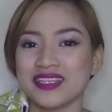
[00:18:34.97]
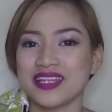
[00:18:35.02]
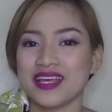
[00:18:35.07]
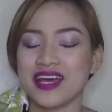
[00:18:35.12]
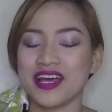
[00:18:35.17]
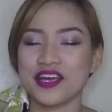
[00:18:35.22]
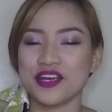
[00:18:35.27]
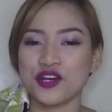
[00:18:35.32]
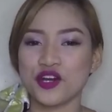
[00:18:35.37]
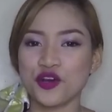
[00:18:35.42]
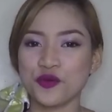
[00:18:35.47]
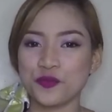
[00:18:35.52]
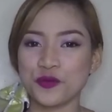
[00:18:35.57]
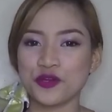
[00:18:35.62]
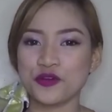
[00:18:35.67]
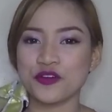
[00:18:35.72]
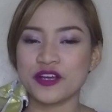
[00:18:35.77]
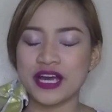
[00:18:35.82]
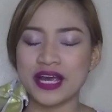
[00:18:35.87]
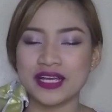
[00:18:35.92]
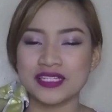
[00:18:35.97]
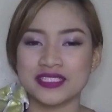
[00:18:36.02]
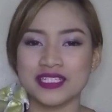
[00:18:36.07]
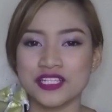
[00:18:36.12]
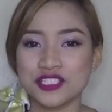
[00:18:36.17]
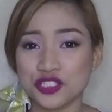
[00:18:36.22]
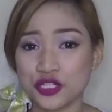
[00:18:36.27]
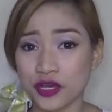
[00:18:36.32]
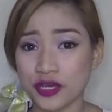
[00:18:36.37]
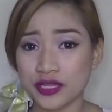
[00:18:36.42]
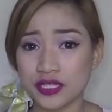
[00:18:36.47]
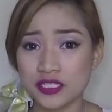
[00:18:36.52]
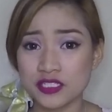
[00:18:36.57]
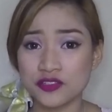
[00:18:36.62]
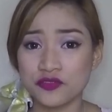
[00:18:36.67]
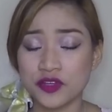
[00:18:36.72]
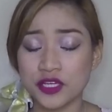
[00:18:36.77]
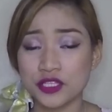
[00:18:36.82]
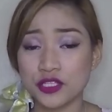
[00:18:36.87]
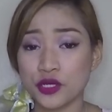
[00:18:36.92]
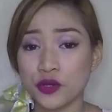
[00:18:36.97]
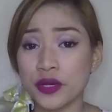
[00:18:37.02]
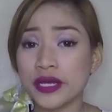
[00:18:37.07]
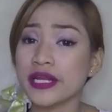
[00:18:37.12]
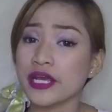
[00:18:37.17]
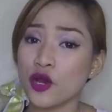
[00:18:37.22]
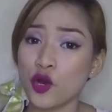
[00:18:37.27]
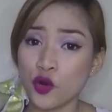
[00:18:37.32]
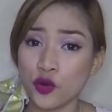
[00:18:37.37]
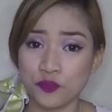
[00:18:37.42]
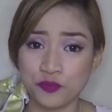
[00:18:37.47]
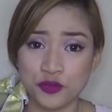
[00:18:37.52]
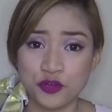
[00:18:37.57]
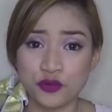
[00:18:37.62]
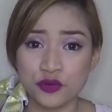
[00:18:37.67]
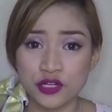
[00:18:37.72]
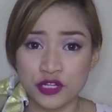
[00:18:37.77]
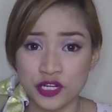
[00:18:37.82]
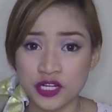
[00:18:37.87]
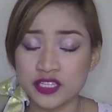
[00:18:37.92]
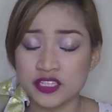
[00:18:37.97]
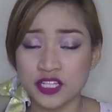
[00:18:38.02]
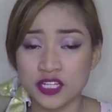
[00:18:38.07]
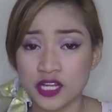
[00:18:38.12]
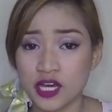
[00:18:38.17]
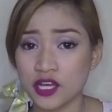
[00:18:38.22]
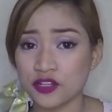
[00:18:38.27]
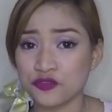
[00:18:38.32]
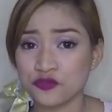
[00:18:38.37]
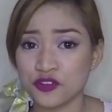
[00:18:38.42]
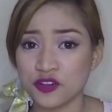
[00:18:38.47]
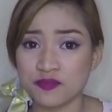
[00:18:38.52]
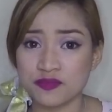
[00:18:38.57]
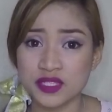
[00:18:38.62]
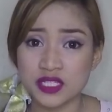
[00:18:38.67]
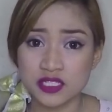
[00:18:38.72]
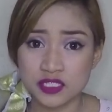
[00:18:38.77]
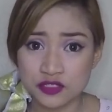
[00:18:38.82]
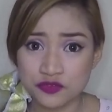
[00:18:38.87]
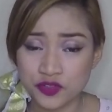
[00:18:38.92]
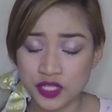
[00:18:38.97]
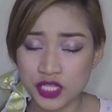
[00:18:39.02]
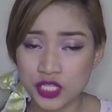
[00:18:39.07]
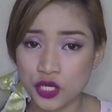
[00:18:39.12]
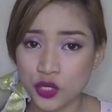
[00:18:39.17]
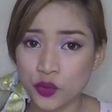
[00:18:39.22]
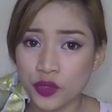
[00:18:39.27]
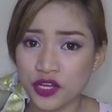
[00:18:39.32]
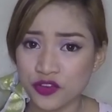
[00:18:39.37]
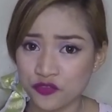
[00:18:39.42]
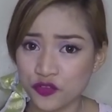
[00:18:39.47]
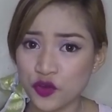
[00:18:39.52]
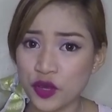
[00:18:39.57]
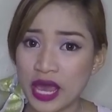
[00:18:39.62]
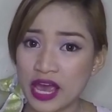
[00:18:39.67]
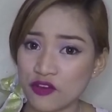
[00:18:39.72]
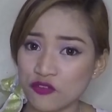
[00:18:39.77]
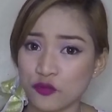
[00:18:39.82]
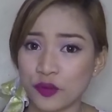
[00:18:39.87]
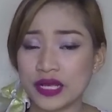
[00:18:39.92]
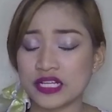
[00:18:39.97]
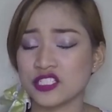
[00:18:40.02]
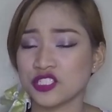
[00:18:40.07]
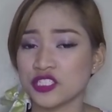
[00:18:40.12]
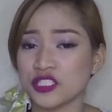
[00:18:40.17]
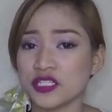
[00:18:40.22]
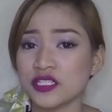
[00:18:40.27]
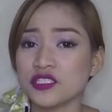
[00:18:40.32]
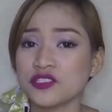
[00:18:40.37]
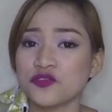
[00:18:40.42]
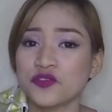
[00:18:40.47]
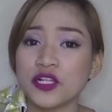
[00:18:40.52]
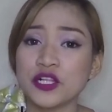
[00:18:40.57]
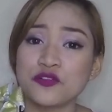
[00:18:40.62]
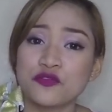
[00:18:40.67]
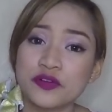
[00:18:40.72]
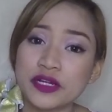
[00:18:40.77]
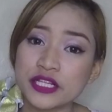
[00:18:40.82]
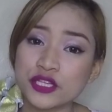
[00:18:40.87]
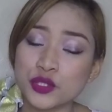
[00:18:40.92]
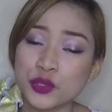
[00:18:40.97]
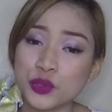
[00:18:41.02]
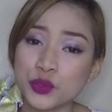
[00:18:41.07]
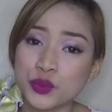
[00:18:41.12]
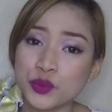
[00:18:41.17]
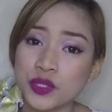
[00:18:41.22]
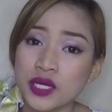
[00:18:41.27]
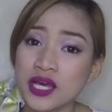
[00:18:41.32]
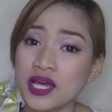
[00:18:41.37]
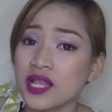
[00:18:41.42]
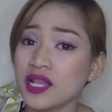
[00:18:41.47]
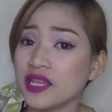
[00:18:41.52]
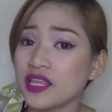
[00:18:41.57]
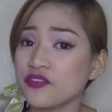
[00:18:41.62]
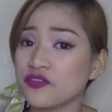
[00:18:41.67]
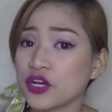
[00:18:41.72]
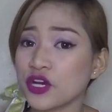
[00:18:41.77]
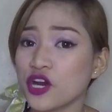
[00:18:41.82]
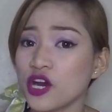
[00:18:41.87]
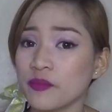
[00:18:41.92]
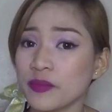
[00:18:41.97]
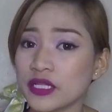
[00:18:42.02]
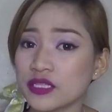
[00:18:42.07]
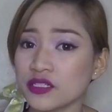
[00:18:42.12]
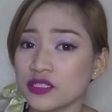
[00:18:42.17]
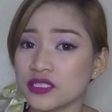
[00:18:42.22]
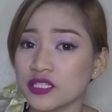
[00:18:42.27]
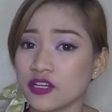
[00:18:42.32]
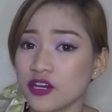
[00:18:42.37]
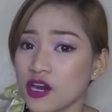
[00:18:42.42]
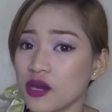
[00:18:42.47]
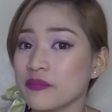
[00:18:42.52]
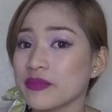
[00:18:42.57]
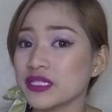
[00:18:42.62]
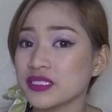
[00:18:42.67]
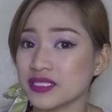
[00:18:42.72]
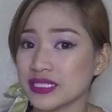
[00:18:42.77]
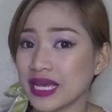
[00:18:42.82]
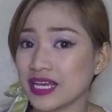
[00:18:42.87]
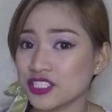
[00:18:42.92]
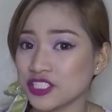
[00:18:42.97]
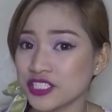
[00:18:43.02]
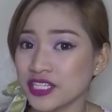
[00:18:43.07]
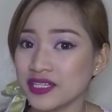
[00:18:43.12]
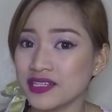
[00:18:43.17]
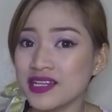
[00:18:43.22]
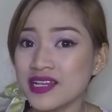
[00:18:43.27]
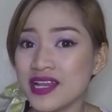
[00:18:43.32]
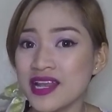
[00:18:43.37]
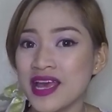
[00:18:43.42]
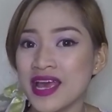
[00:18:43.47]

I hope you guys enjoyed this video and I hope you learned a lot from this video. If you have questions, feel free to leave a comment on the comment section.